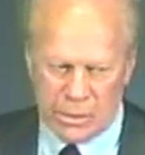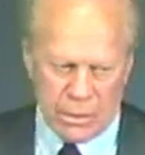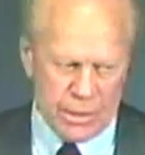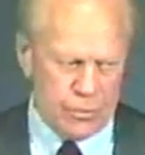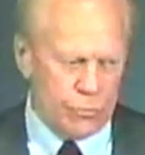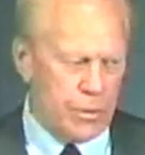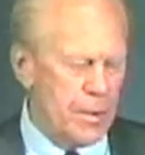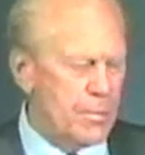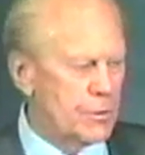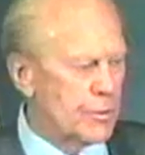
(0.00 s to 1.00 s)
I don't
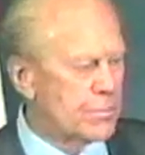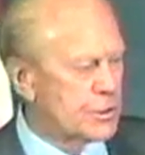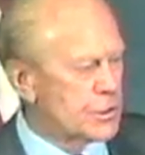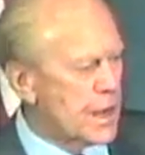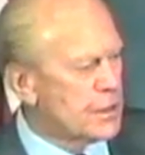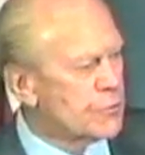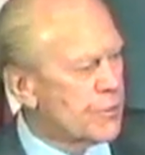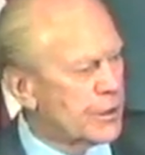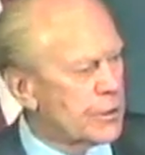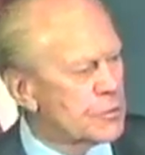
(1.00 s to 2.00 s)
remember the precise
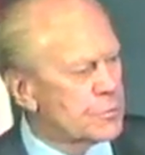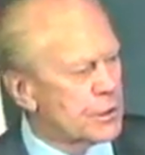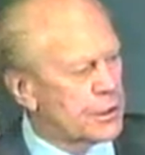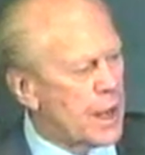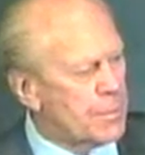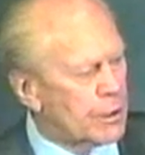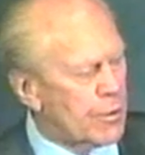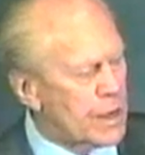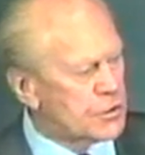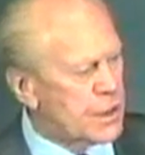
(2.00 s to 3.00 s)
figures, but the
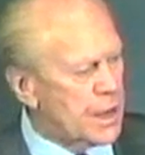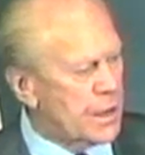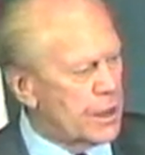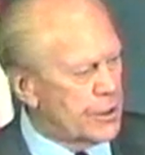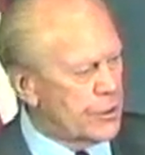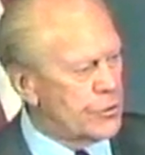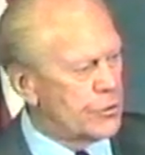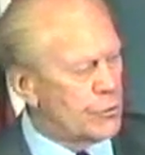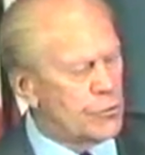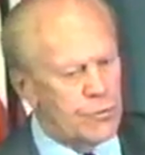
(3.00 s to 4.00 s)
Democrats got
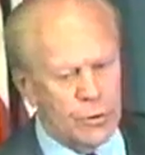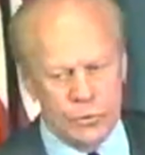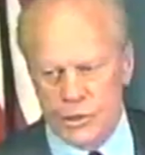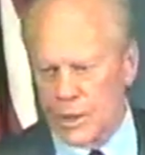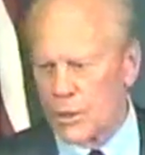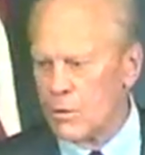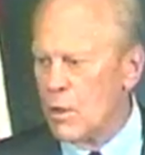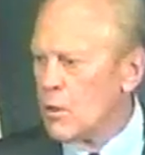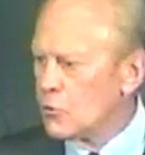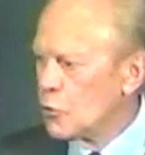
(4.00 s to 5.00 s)
102 votes out of
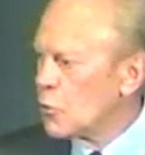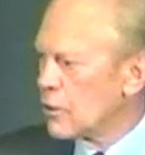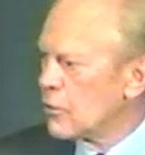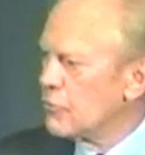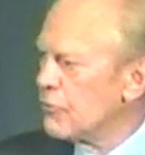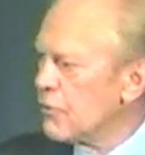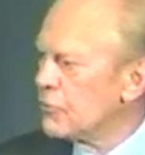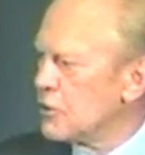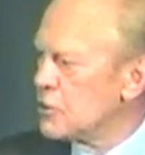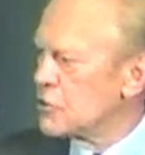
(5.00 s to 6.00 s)

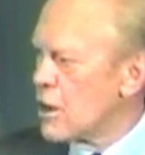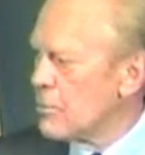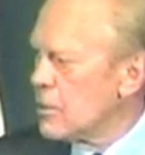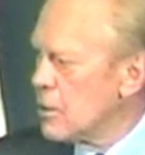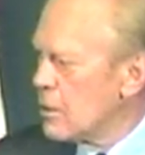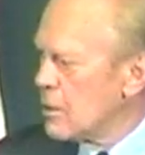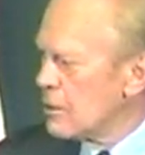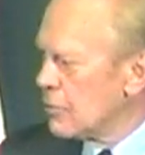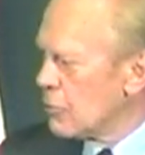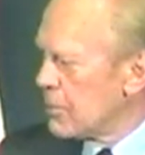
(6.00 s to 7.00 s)
250 some,
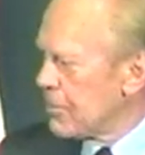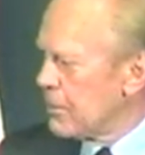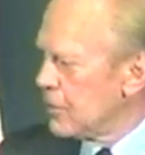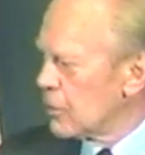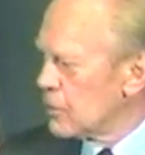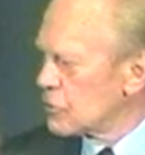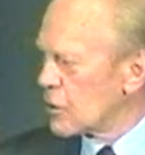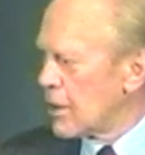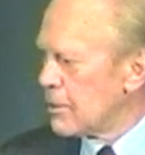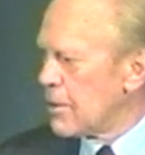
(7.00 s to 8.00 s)
and the Republicans
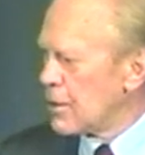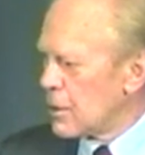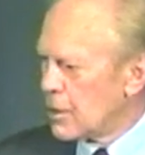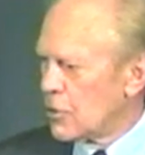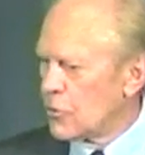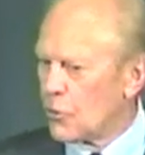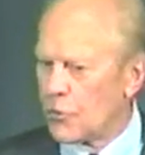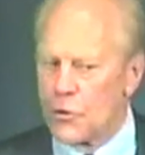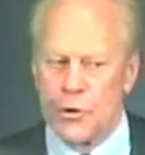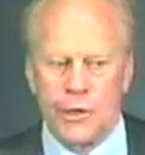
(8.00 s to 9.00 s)
got about
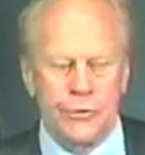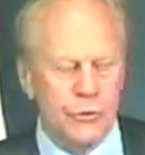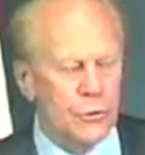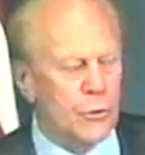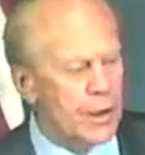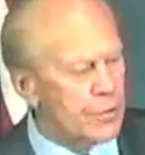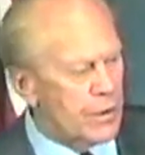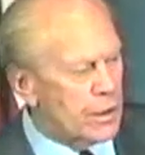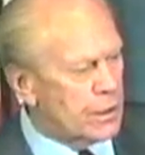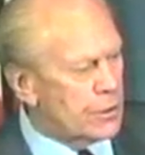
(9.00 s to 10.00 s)
132 out of
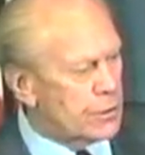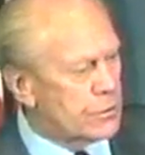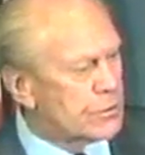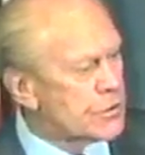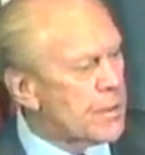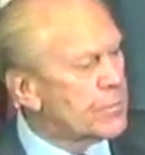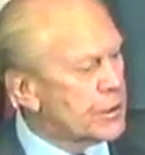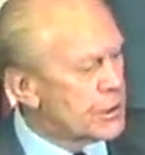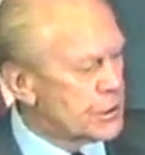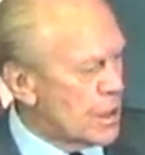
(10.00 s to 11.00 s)

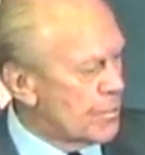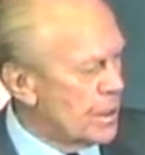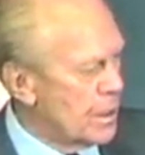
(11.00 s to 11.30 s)
170 some.